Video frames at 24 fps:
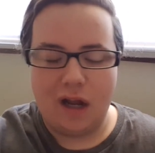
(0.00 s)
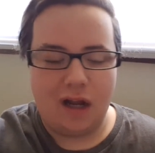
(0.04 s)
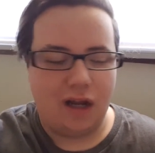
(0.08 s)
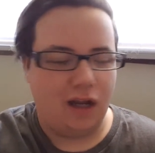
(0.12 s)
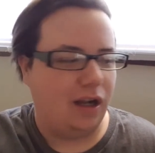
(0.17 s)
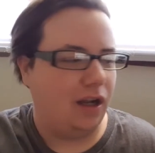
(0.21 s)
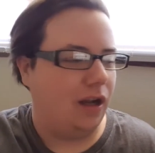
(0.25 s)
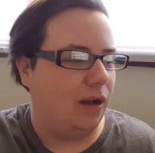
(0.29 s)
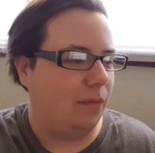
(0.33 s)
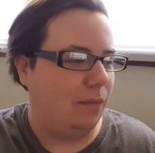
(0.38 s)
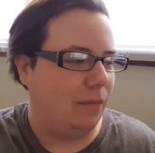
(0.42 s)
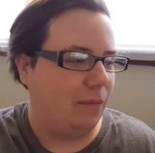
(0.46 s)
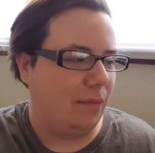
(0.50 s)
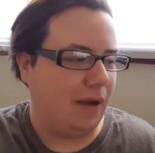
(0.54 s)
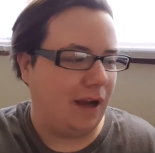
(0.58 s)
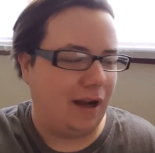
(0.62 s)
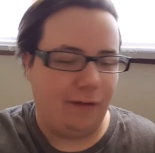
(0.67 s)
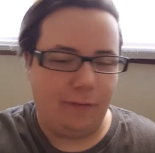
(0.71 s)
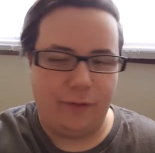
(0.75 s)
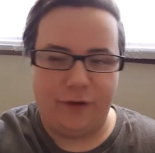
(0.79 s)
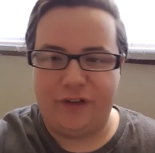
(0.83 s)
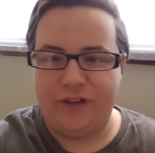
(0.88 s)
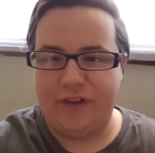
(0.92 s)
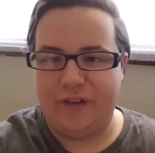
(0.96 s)

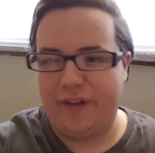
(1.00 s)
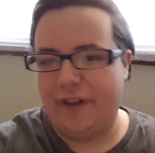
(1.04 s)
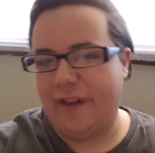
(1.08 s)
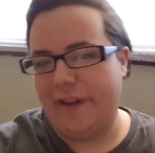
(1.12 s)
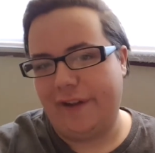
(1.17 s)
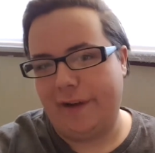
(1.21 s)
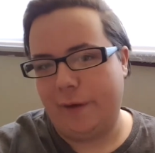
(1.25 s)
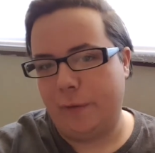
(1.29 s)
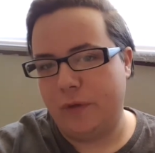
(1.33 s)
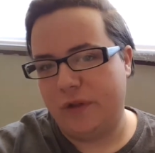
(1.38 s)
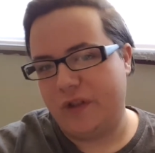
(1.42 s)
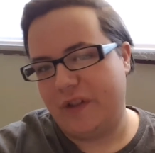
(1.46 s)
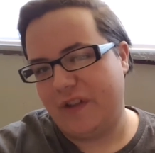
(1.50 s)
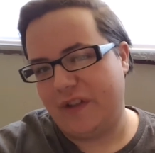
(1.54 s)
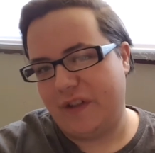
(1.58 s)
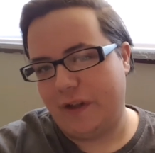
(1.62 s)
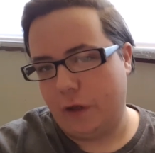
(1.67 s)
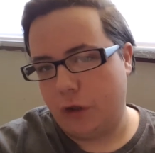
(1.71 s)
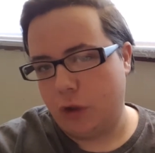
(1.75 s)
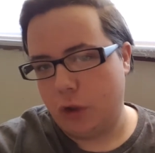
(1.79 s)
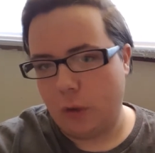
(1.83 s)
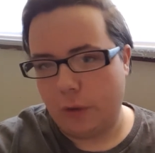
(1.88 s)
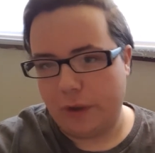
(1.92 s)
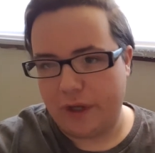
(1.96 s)
Obviously, like, it was just a
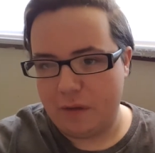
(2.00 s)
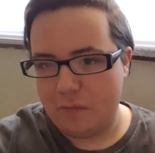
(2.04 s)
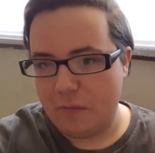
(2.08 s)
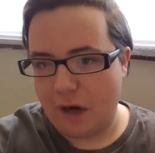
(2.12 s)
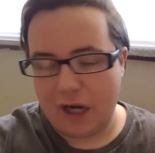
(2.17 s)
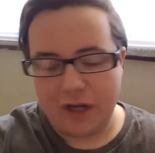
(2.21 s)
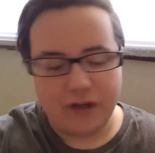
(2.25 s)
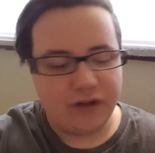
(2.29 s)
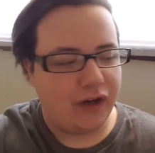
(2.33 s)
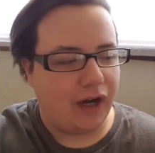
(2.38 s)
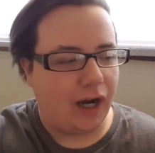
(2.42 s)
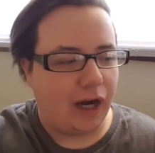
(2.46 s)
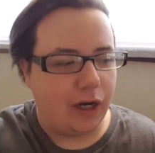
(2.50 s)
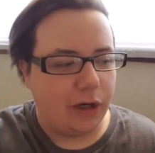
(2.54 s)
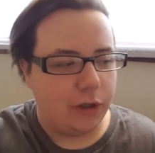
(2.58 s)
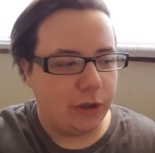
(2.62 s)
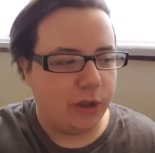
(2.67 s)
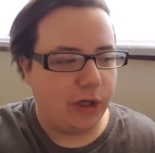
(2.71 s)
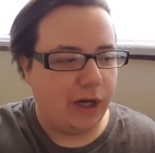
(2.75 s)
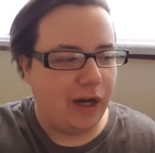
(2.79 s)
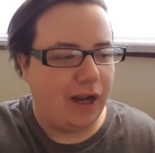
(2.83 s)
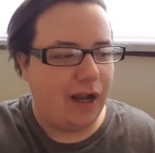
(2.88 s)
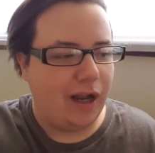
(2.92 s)
jokey montage.